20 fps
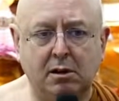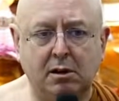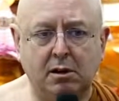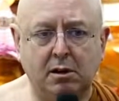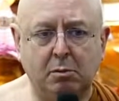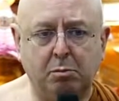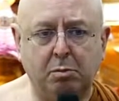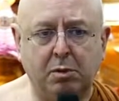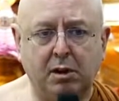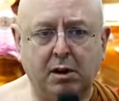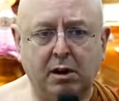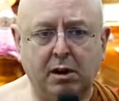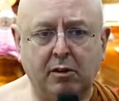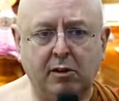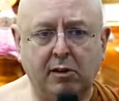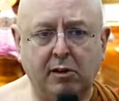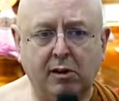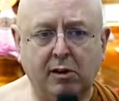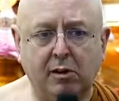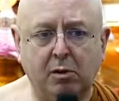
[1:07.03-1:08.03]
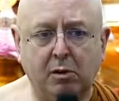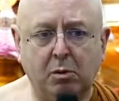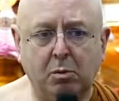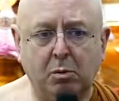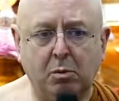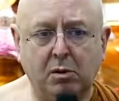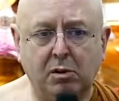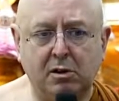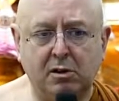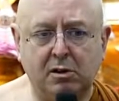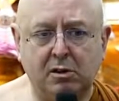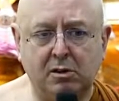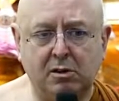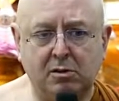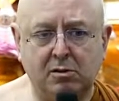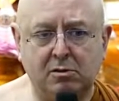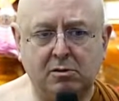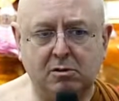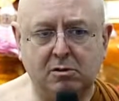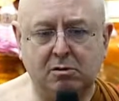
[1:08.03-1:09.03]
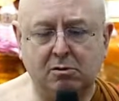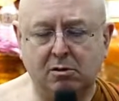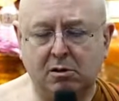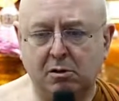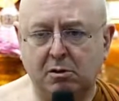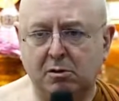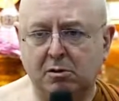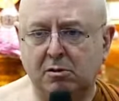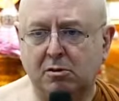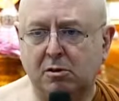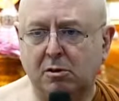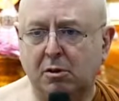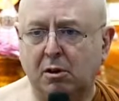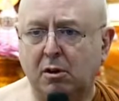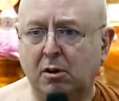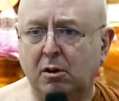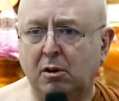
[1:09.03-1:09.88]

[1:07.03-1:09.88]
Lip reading: a part they can work on to grow into